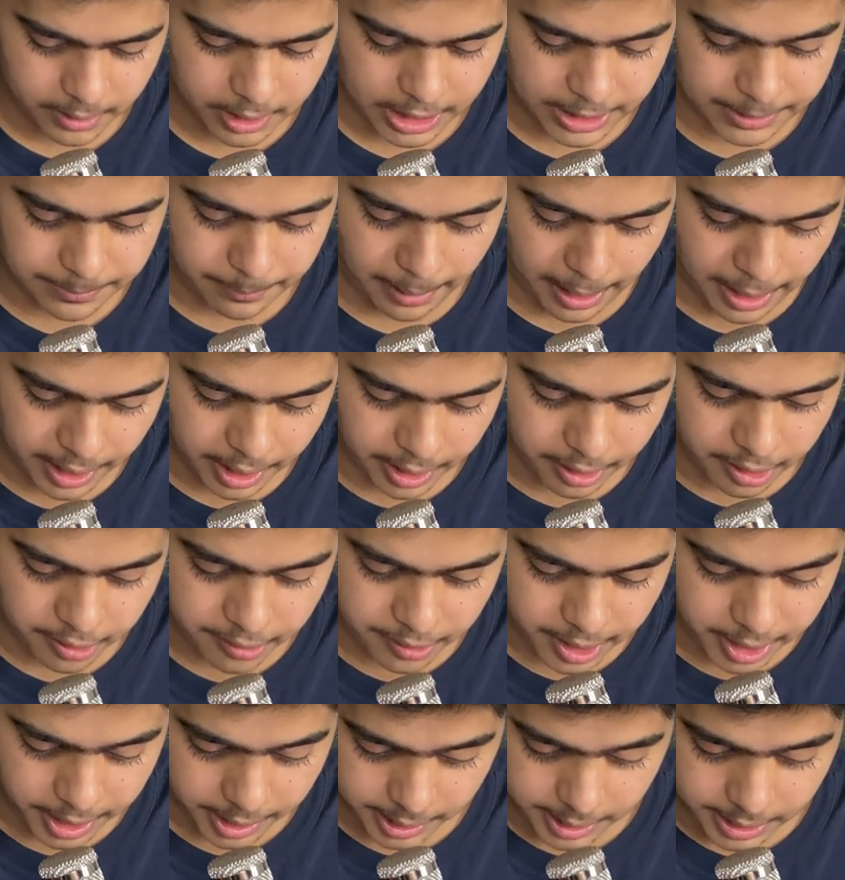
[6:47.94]
In my
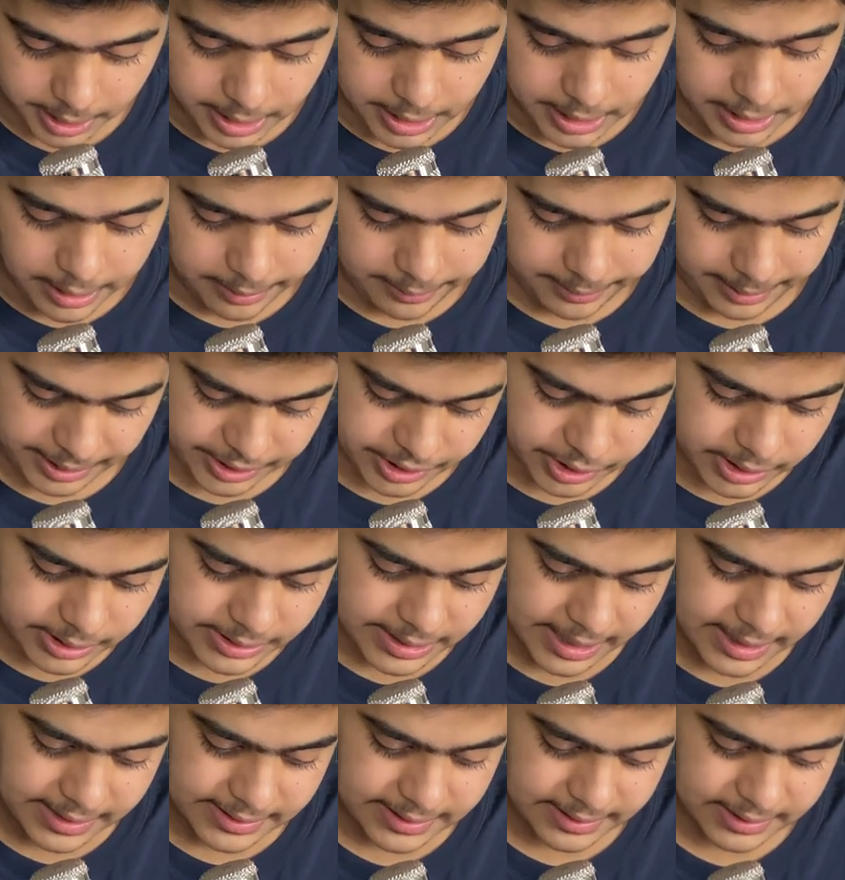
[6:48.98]
country, natural
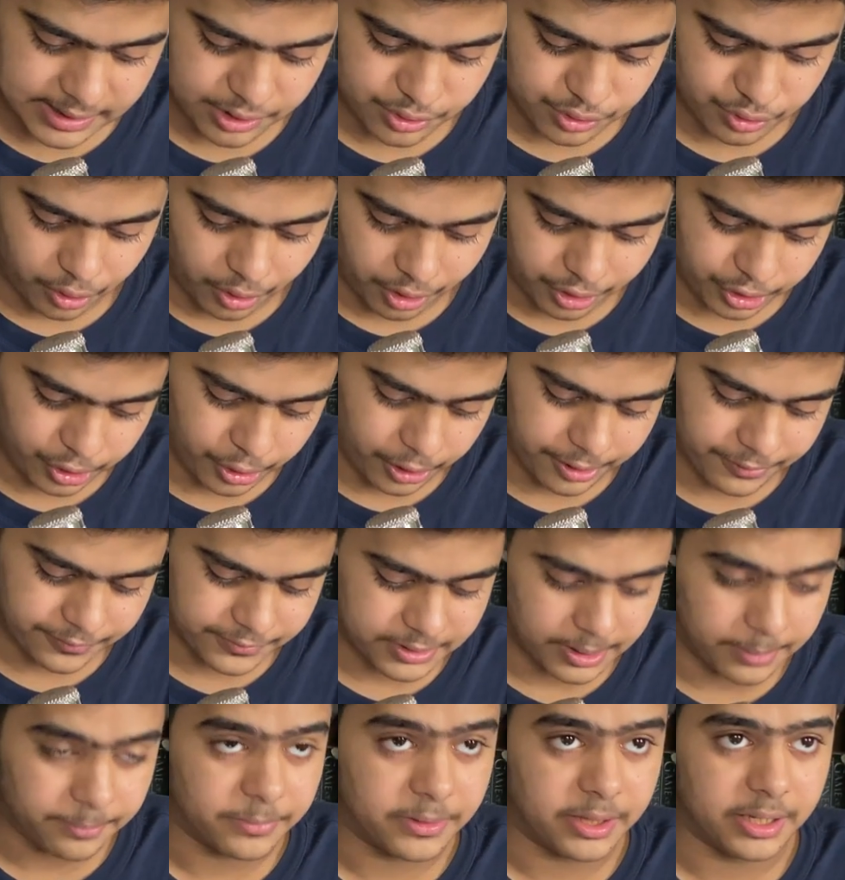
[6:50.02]
sciences is not thought of
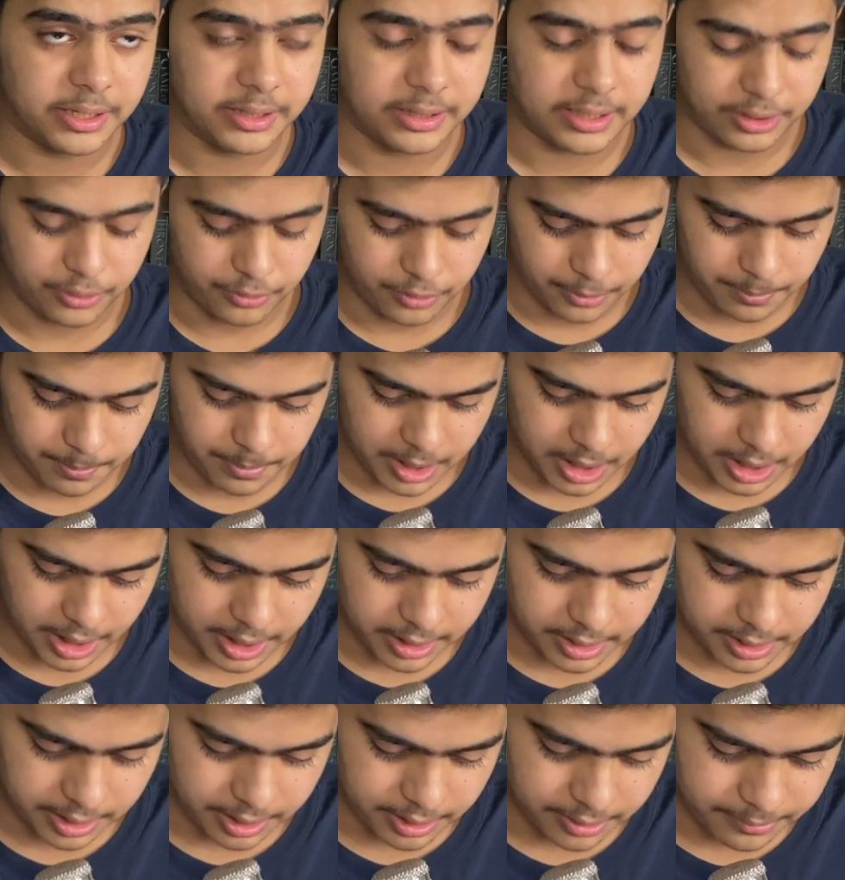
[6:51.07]
something that could be a
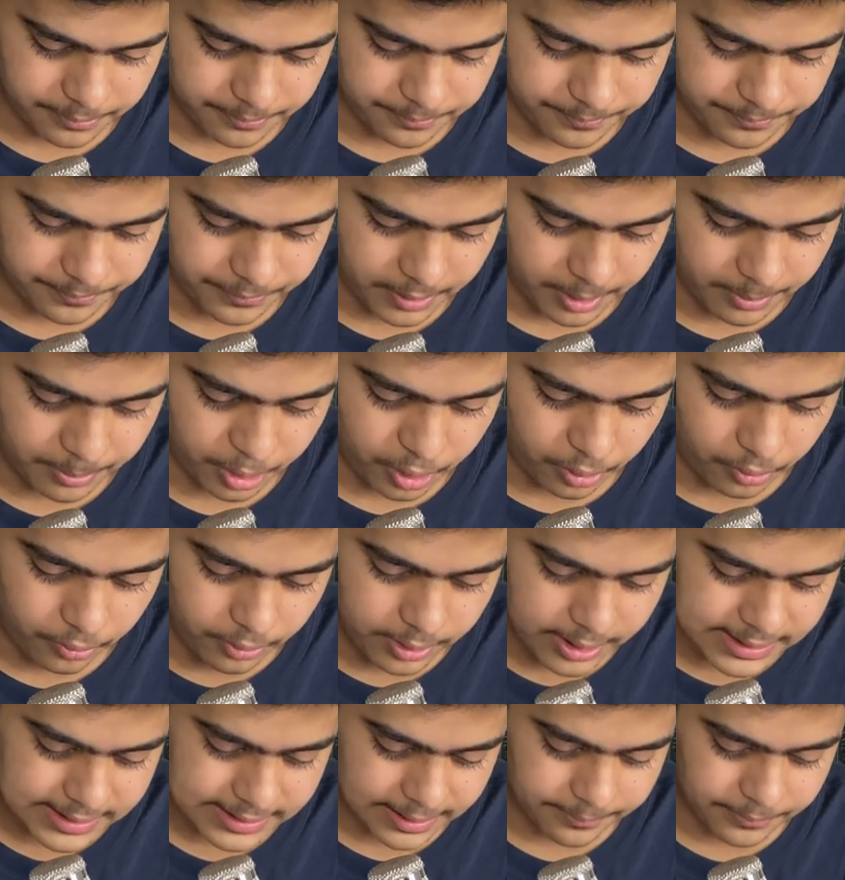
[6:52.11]
career, but
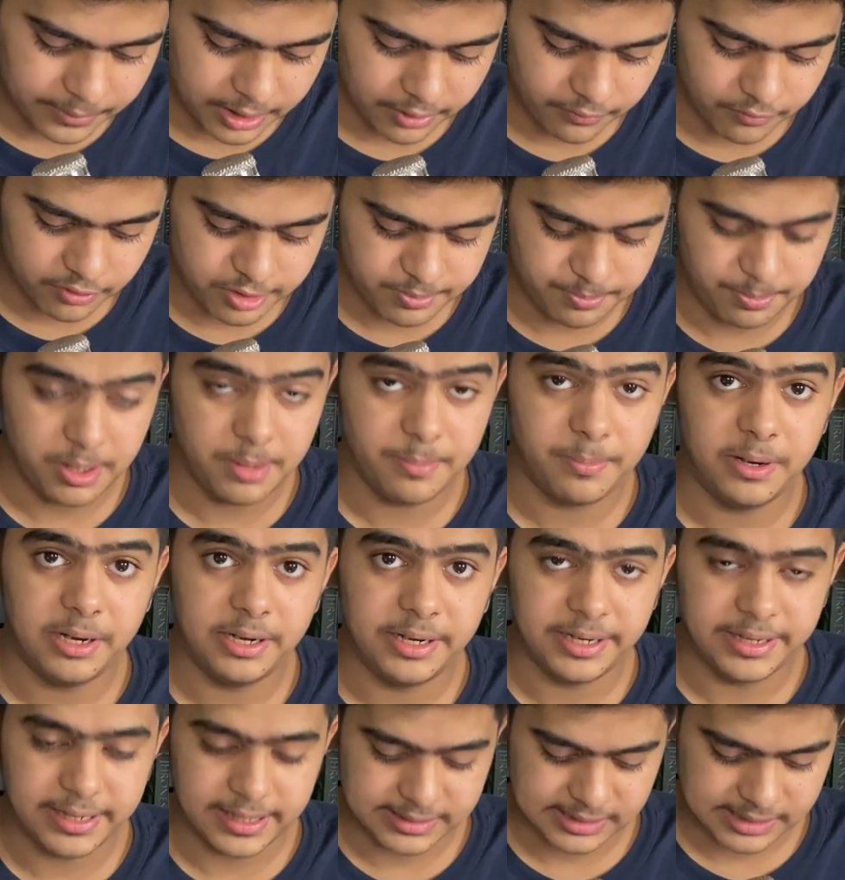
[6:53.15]
only something which people
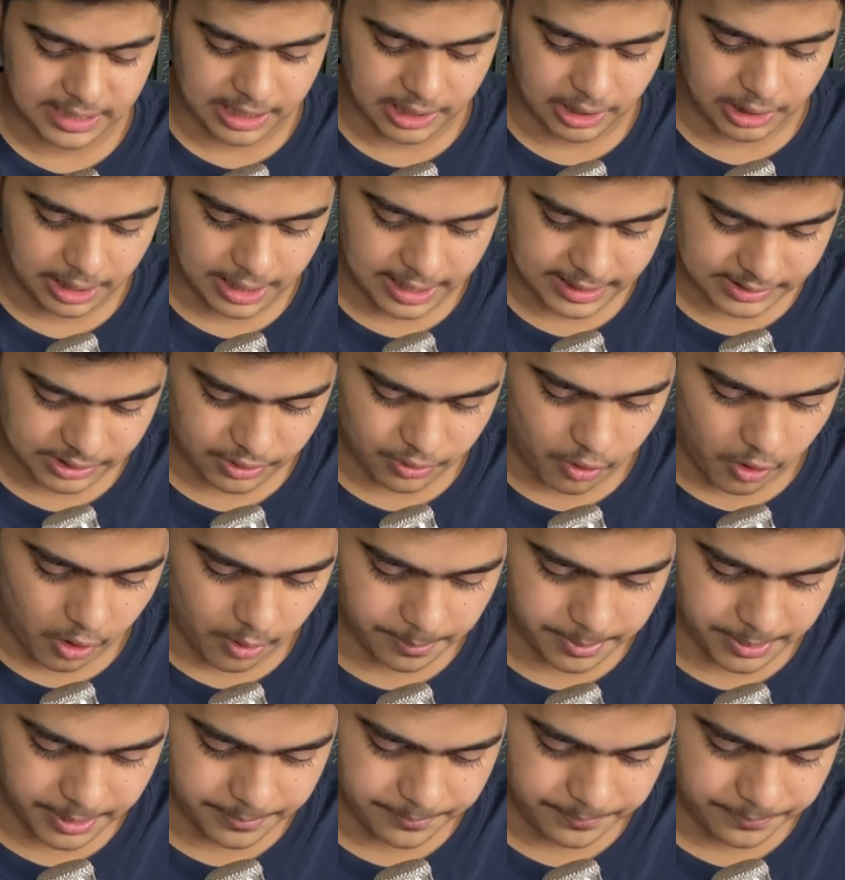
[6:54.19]
did as a
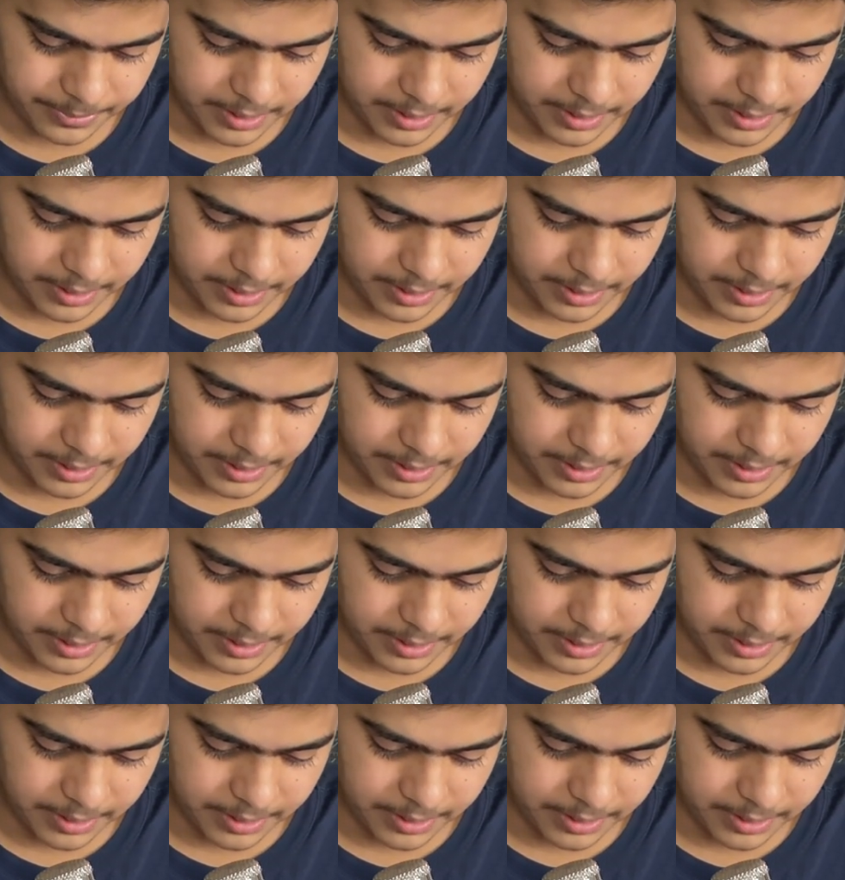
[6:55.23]
hobby.